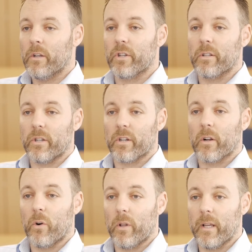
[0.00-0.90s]
such as
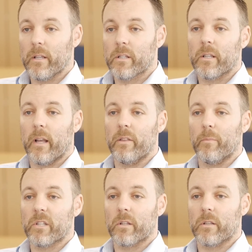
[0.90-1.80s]
our colleagues in
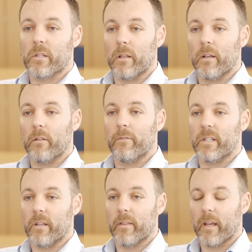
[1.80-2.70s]
the musculoskeletal
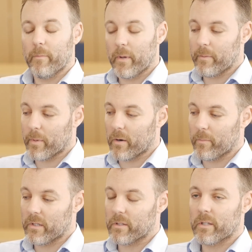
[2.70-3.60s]
physiotherapy
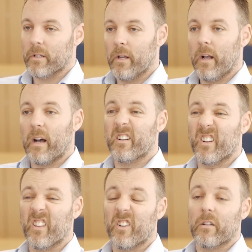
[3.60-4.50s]
departments, and
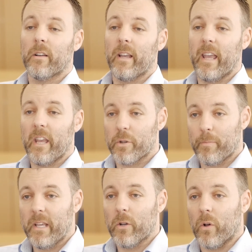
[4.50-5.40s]
our other
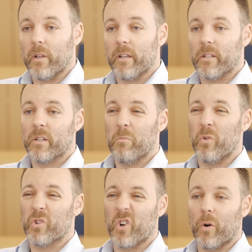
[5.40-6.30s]
AHP colleagues,
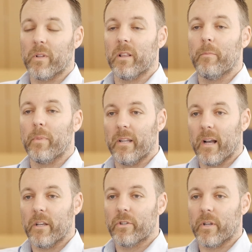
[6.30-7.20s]
most commonly
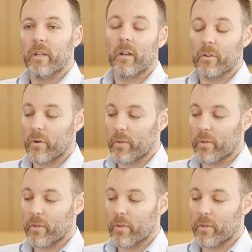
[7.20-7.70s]
podiatry and